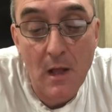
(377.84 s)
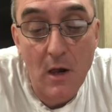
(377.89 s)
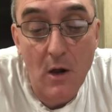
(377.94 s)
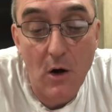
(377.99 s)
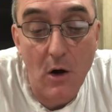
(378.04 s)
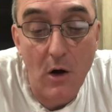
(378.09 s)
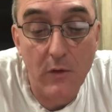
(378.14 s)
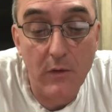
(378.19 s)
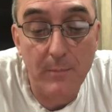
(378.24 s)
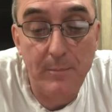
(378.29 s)

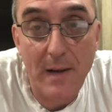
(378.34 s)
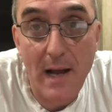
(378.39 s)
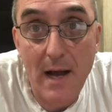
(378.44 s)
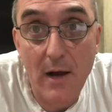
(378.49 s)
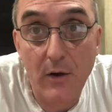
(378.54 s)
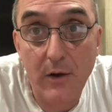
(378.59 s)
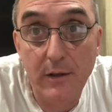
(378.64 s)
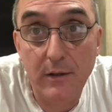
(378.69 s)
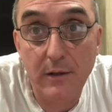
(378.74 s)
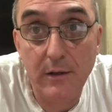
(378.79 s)
on the
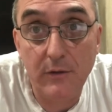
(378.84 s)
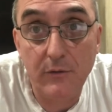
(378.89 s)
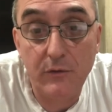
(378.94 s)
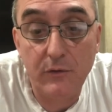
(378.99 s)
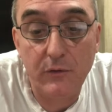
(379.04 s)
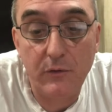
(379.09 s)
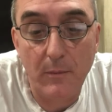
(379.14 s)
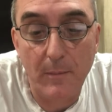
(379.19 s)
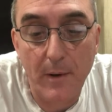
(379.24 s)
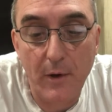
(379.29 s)
palate, it's
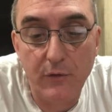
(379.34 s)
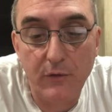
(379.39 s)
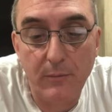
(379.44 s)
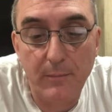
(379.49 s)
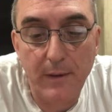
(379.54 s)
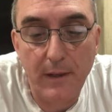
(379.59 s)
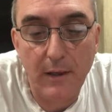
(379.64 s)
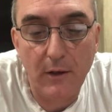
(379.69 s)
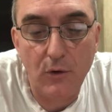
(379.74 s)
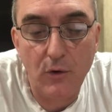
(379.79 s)
supposed to
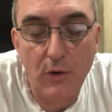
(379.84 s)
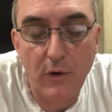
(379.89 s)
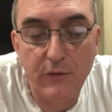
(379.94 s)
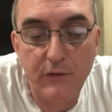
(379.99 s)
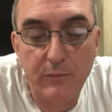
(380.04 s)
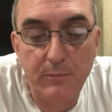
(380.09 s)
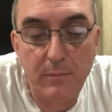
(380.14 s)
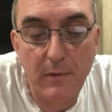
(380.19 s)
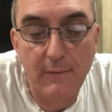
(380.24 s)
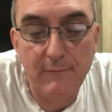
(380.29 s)
be
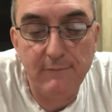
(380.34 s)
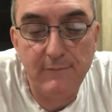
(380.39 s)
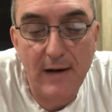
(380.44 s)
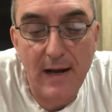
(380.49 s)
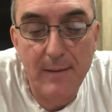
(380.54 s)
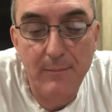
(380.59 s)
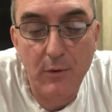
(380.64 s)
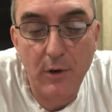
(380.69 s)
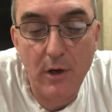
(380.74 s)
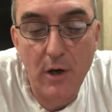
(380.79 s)
crisp,
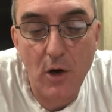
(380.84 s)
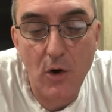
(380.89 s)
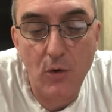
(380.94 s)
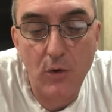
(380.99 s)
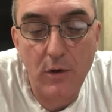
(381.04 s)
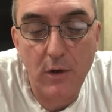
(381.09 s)
vibrant oak,